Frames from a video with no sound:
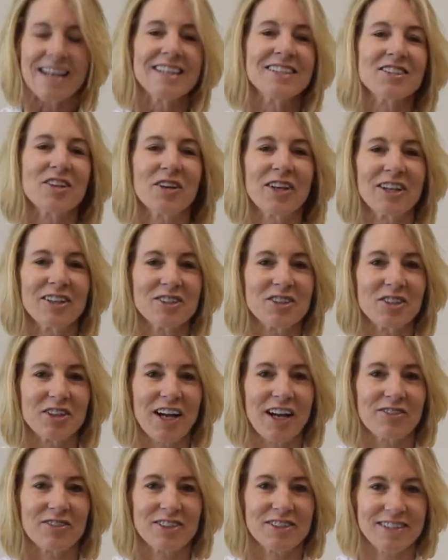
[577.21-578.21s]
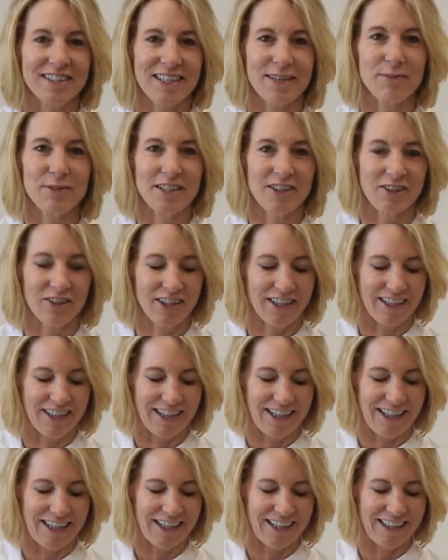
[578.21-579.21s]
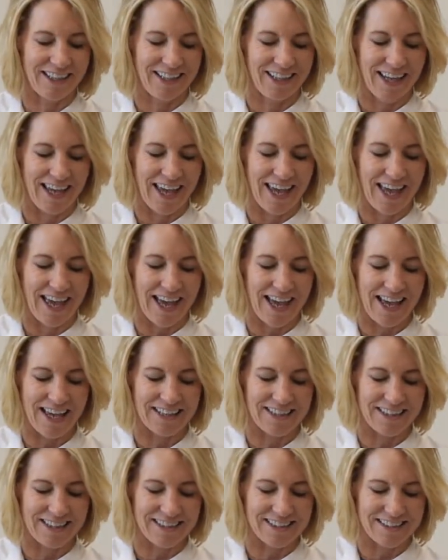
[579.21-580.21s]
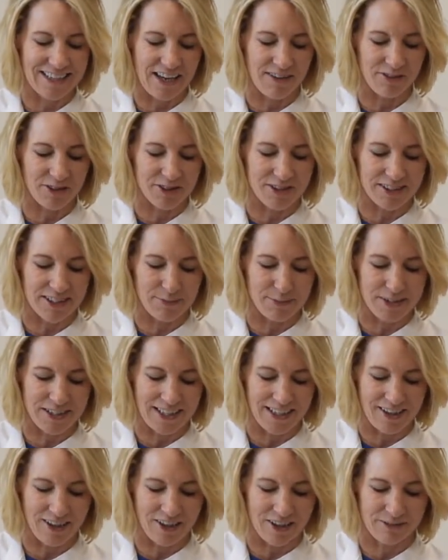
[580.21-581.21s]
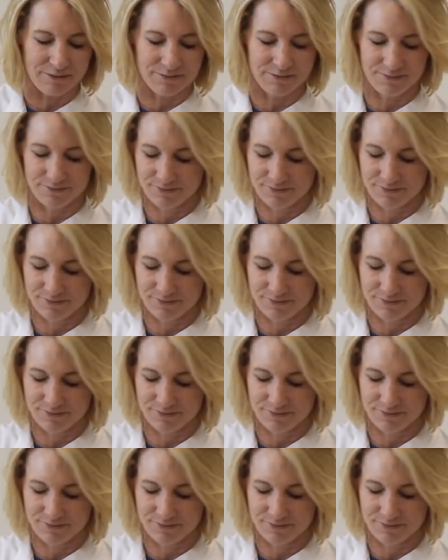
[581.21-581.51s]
So here's your cover slips that you're going to need. And these cover slips here